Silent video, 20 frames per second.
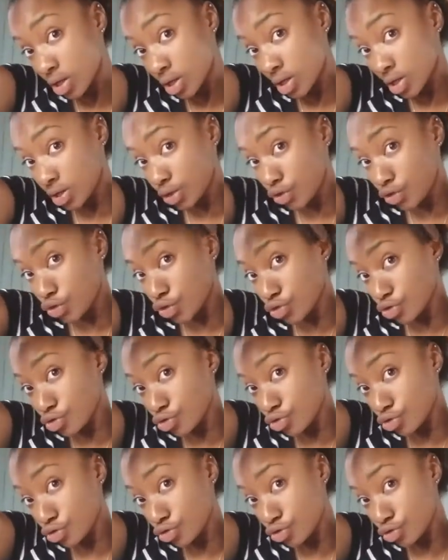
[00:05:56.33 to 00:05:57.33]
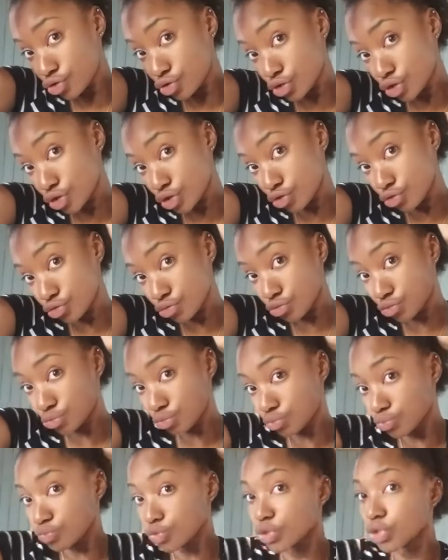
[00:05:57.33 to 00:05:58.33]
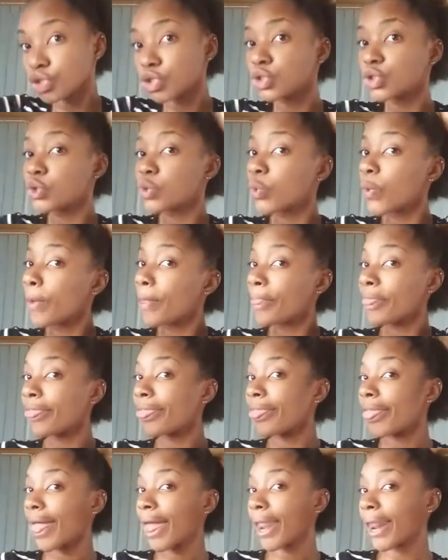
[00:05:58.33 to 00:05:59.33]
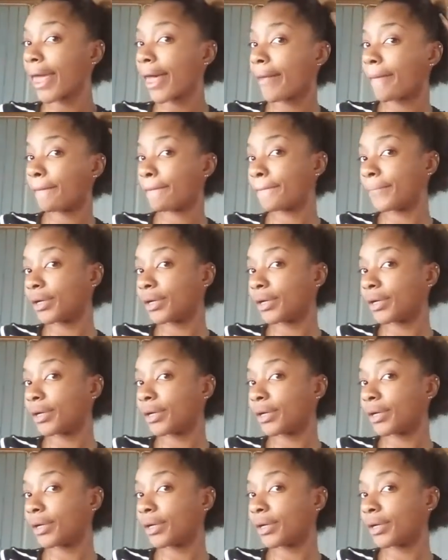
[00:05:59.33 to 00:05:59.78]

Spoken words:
And just, you know, swoop that up.